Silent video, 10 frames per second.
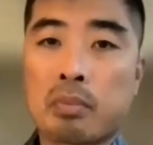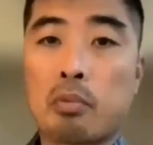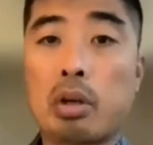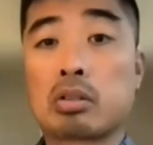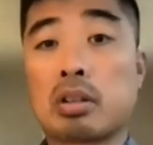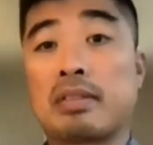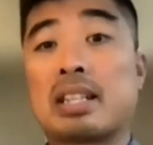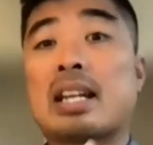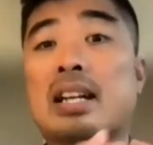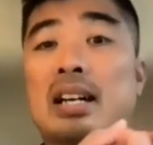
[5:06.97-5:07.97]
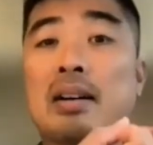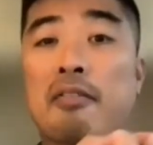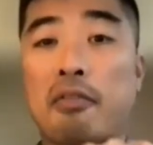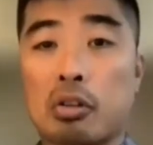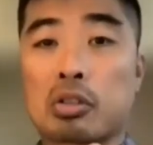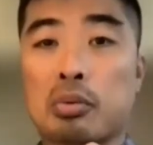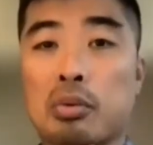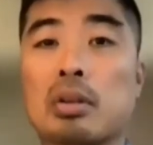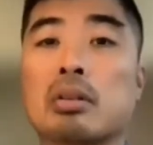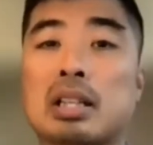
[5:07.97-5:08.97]
we also have data folks who
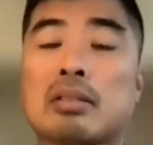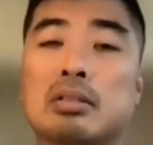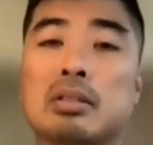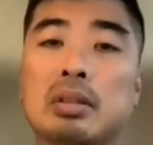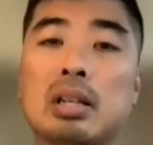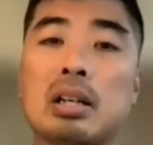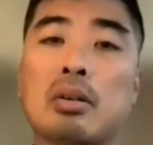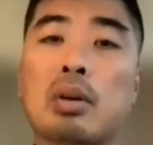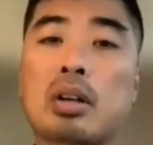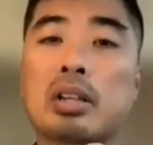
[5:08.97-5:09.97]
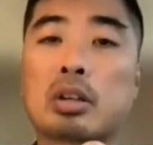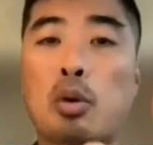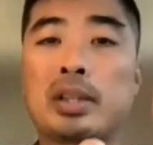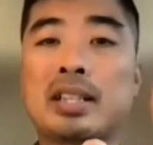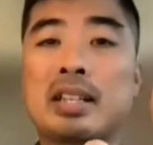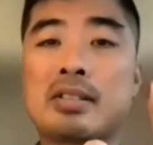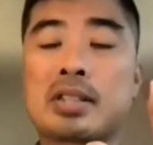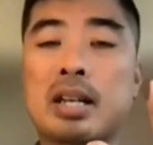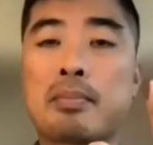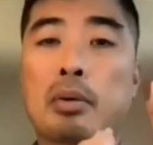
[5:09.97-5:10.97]
know how to do, work on the quantitative
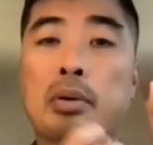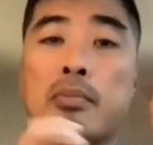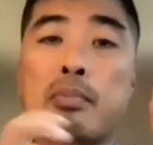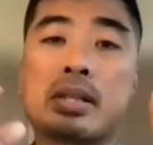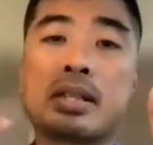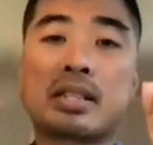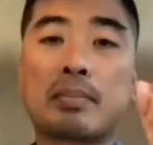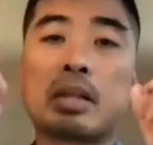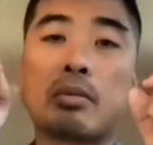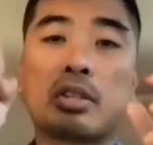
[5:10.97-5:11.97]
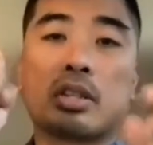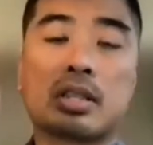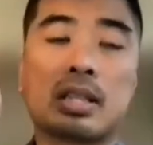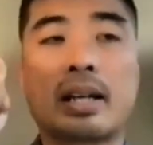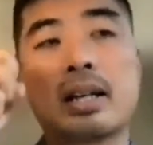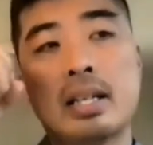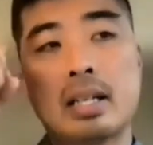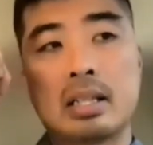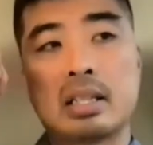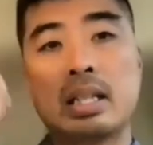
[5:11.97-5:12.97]
side, but we're missing something which is like
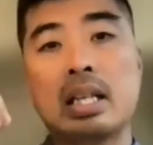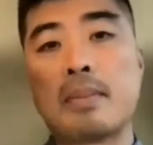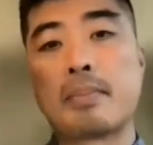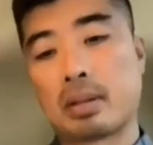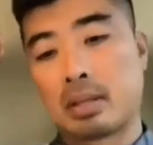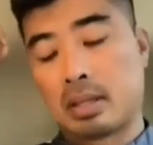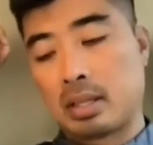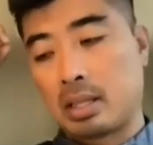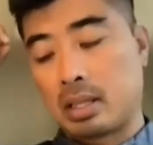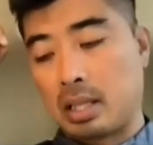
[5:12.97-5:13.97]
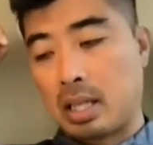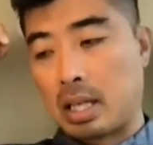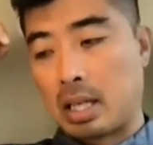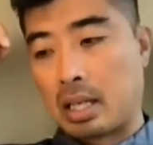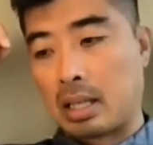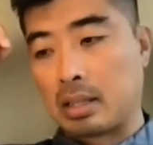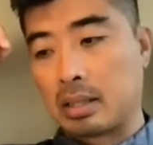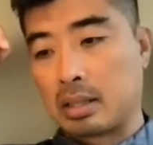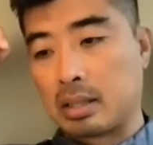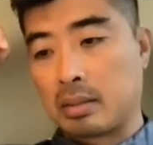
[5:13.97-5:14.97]
deep
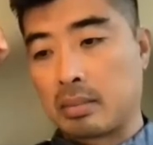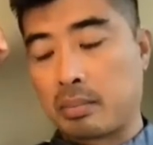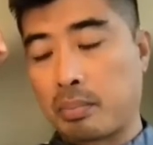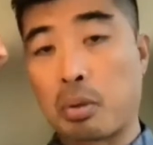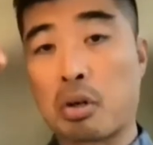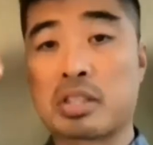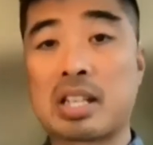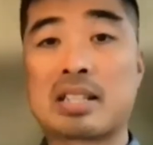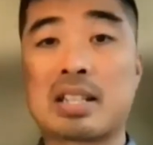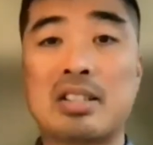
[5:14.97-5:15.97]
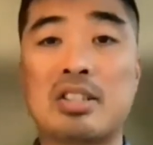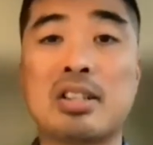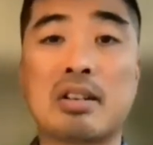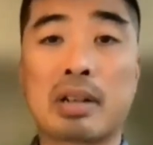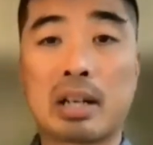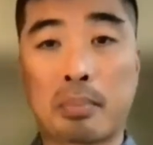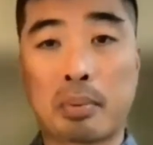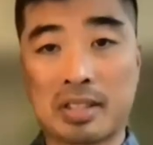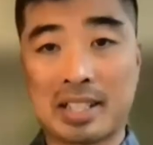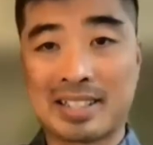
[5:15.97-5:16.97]
process engineering and
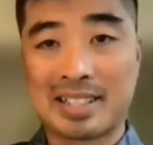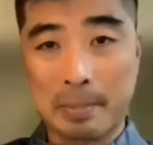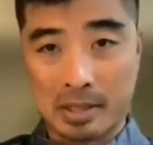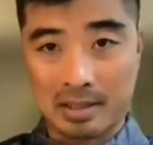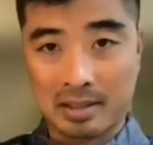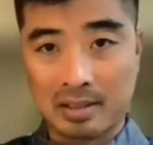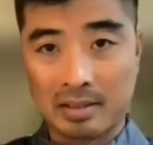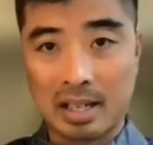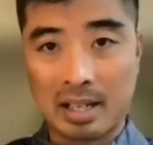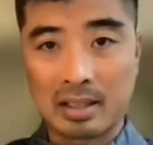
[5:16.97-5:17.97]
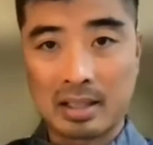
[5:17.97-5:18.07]
process steps, right?